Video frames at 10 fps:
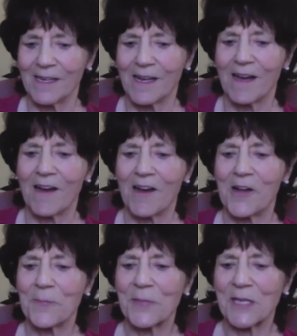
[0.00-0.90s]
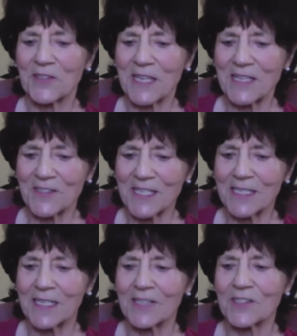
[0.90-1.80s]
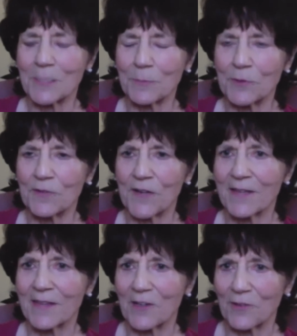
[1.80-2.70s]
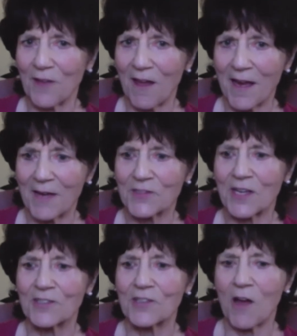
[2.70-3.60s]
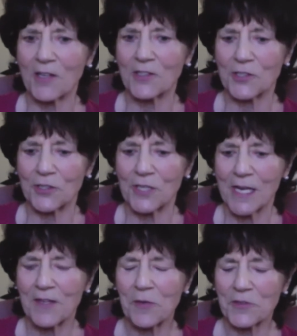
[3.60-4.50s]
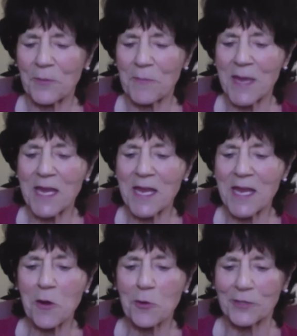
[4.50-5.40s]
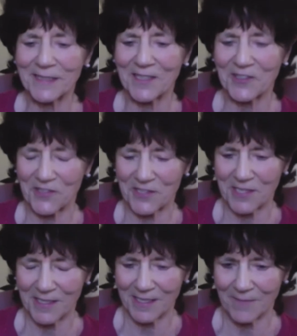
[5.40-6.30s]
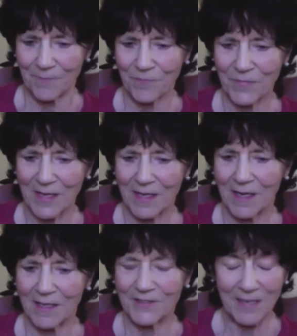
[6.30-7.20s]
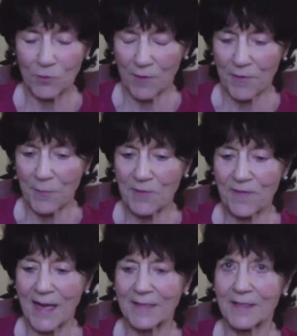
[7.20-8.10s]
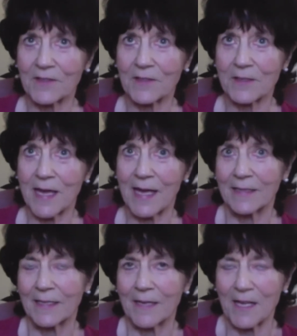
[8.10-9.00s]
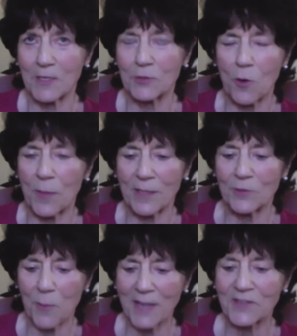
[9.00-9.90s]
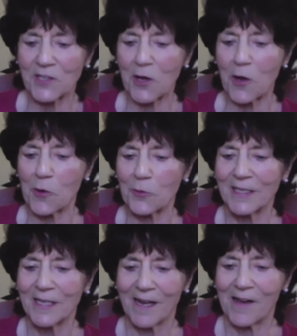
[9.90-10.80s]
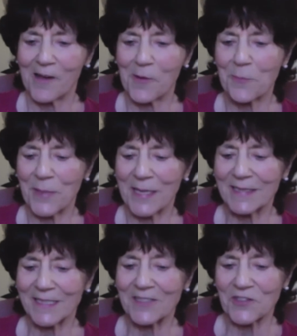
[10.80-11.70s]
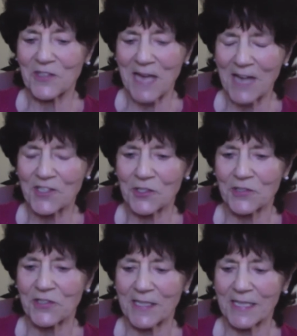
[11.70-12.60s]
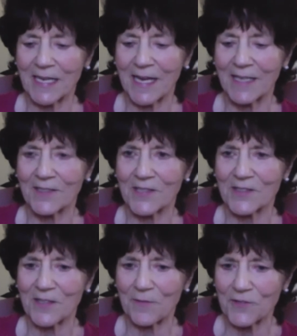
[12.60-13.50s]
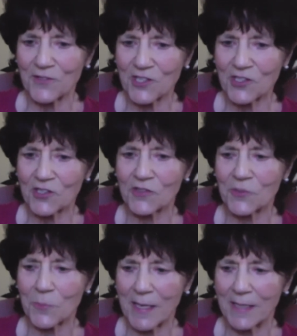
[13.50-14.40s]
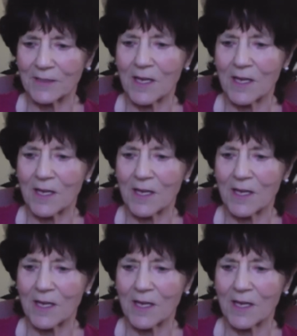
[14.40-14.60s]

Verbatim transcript: um, because they see it as simplifying their lives. A doctor, there is a Mayo Clinic study. Uh, several of them, in fact, that's that, and I don't know about New Mexico, um, but it's a national study, and it says that physicians spend